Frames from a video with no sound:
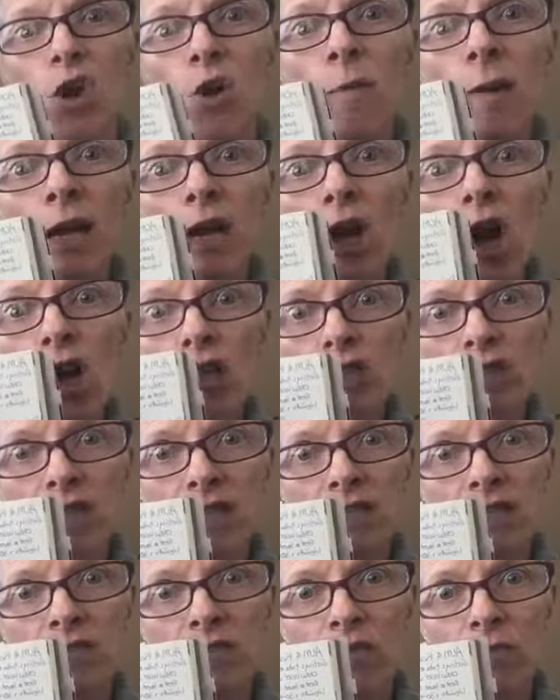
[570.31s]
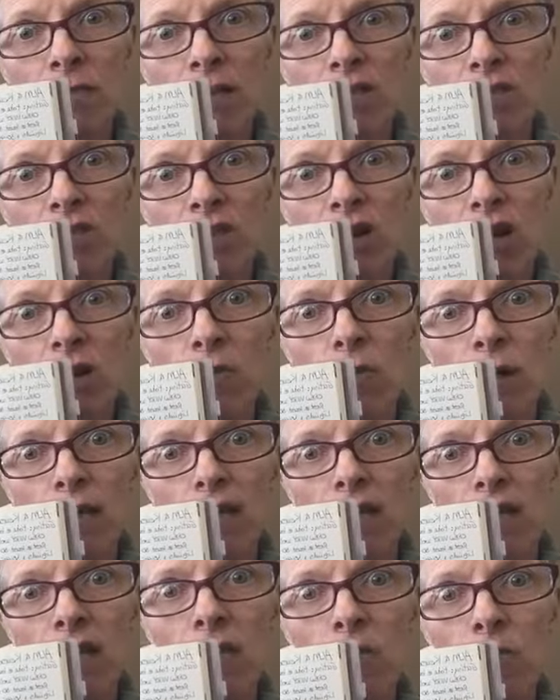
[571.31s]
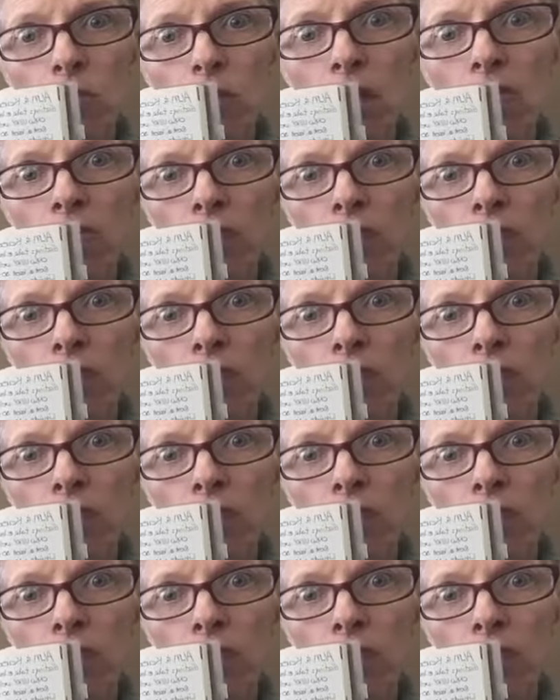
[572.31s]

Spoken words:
oh my gosh, that's information I want to keep with